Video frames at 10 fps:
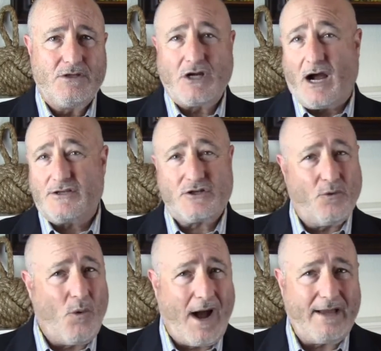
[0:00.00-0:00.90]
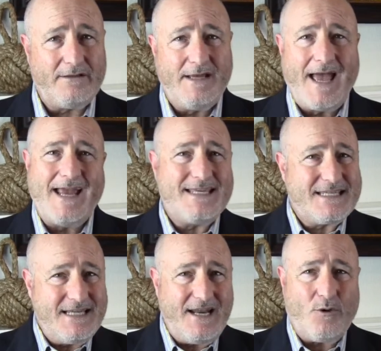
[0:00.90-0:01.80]
To Oscar Wilde, a
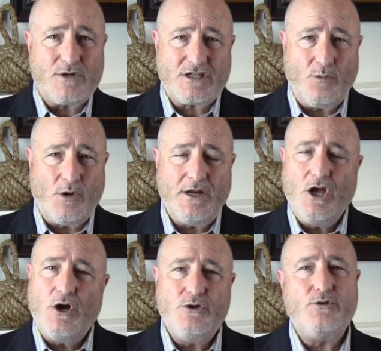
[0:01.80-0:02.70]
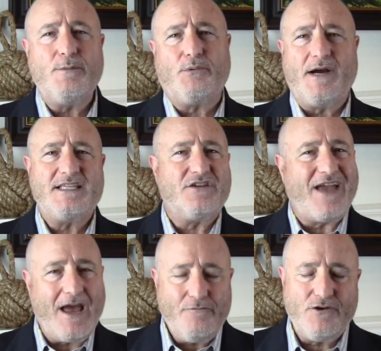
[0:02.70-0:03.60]
cynic was someone who knew the price
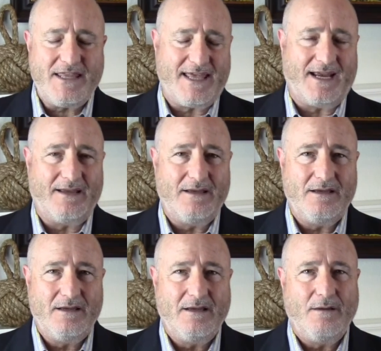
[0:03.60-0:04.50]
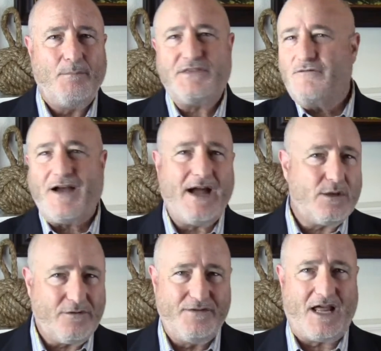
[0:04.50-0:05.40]
of everything, but the
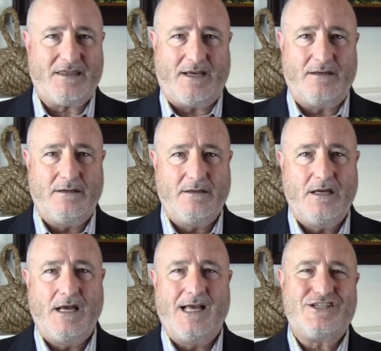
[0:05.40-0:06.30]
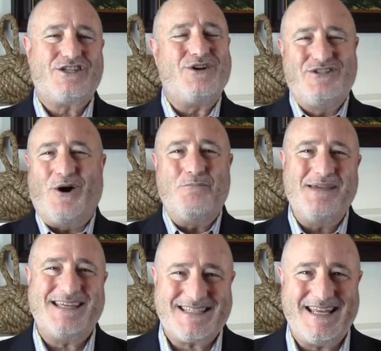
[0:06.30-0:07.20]
value of nothing. So don't
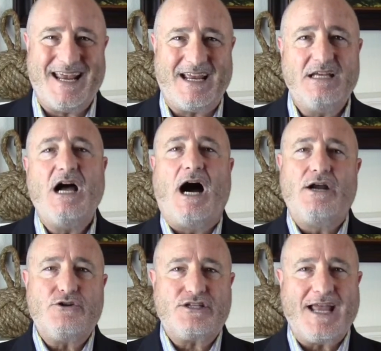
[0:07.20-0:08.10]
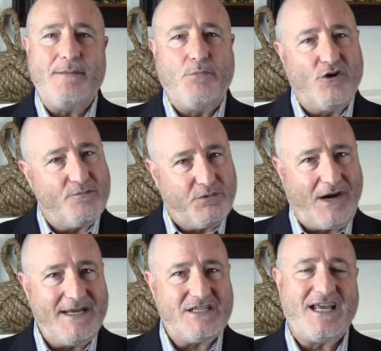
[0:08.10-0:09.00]
be a cynic. Understand both
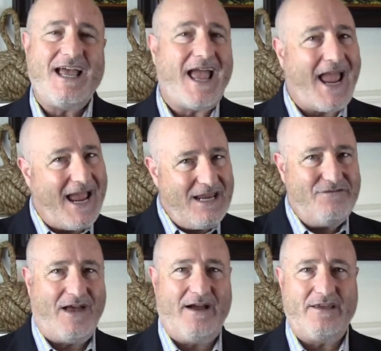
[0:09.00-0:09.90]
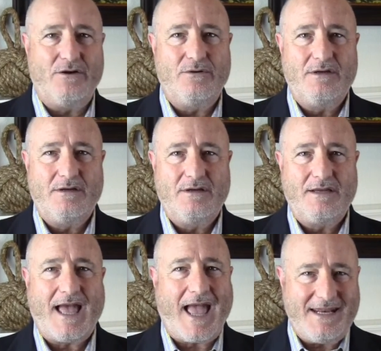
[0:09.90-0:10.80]
price and value
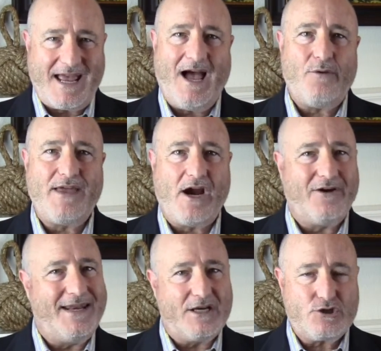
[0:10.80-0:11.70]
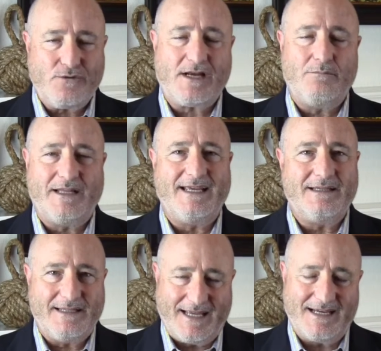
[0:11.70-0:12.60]
and how they are inextricably
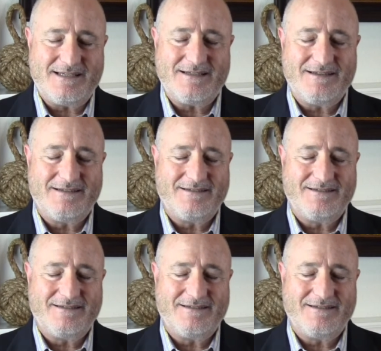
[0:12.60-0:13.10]
linked.